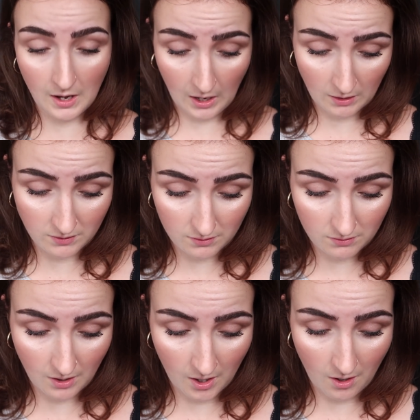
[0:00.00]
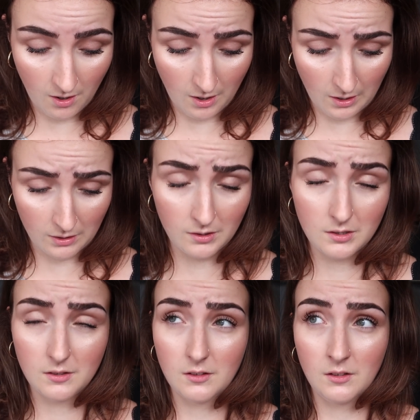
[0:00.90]
and they are
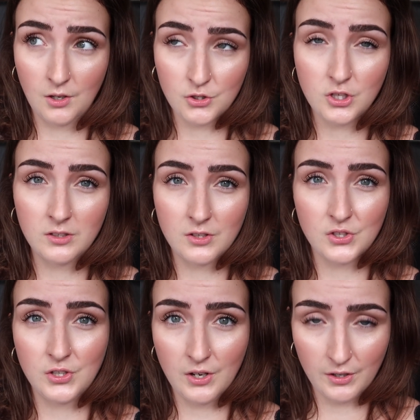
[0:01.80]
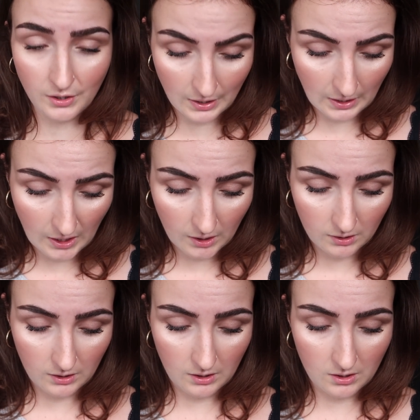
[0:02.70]
launching this year.
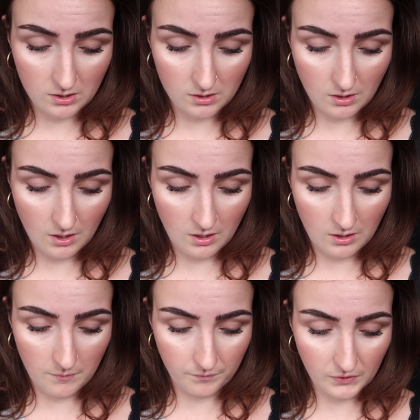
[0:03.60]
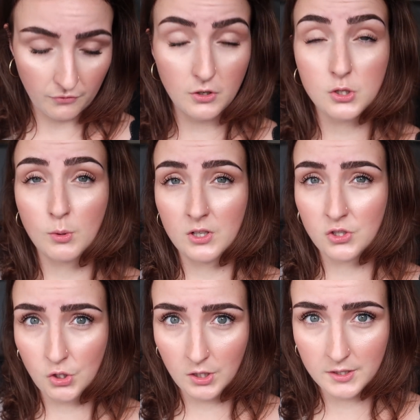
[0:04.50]
The first one is
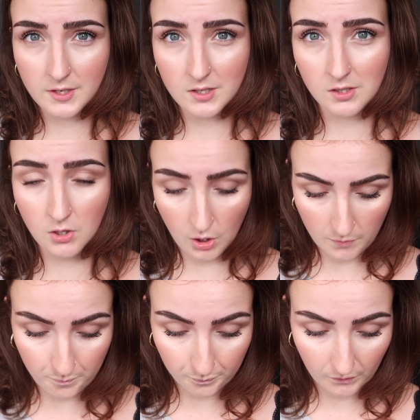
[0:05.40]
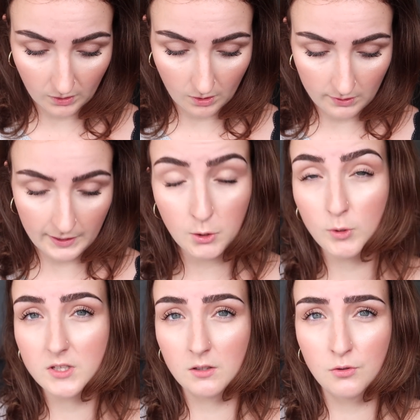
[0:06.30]
Juliette Has a Gun
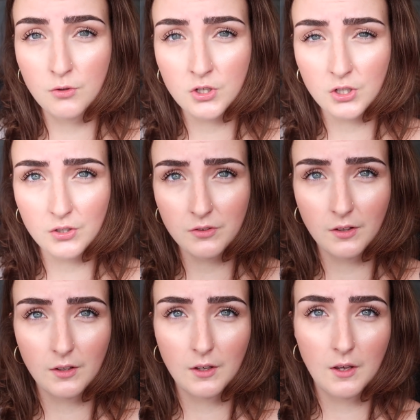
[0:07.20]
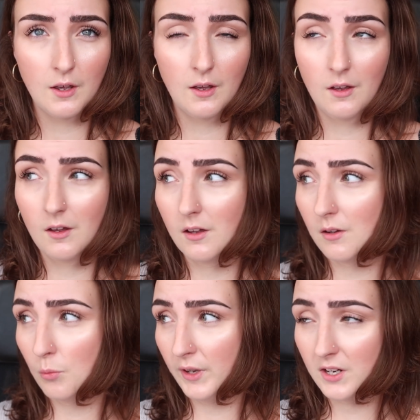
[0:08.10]
Liquid Illusion.
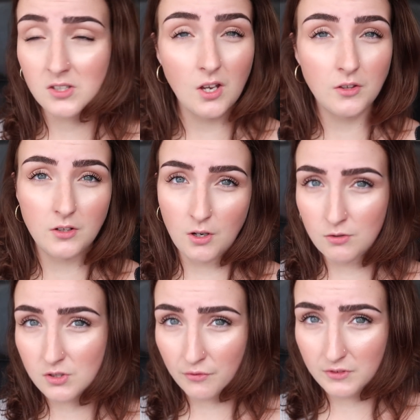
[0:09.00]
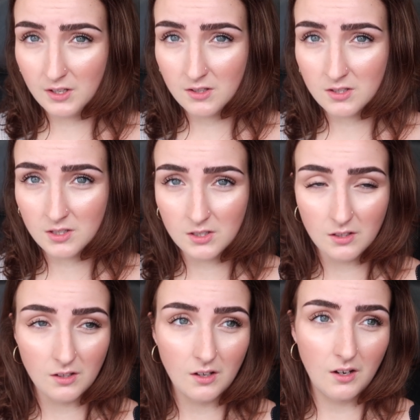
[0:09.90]
When I saw the notes of this,
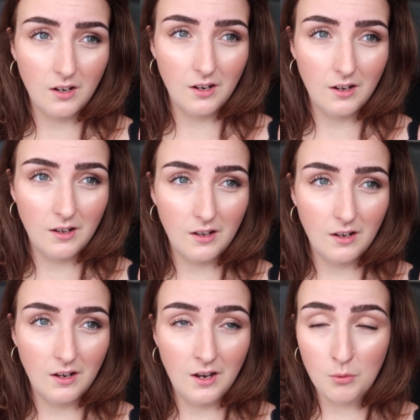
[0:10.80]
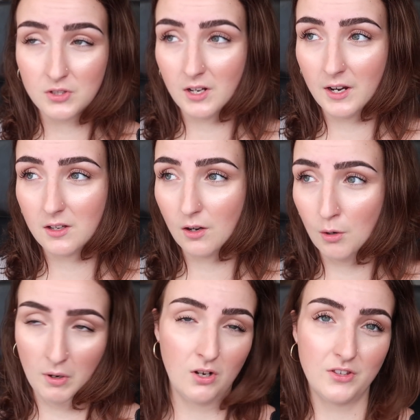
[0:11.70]
I was like, oh
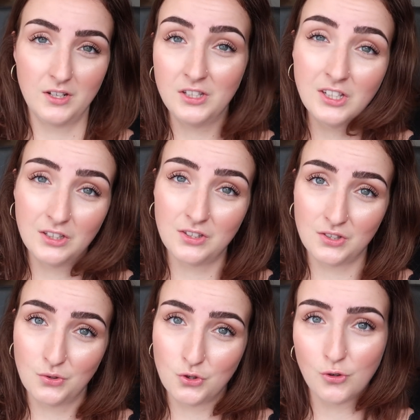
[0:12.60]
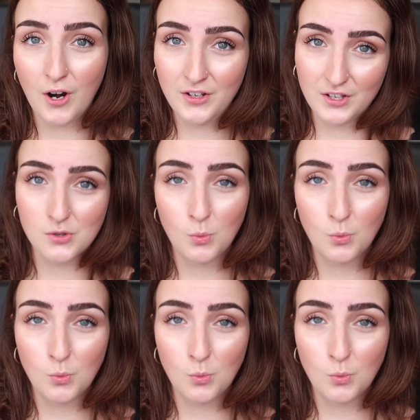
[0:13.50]
my god, I need to try this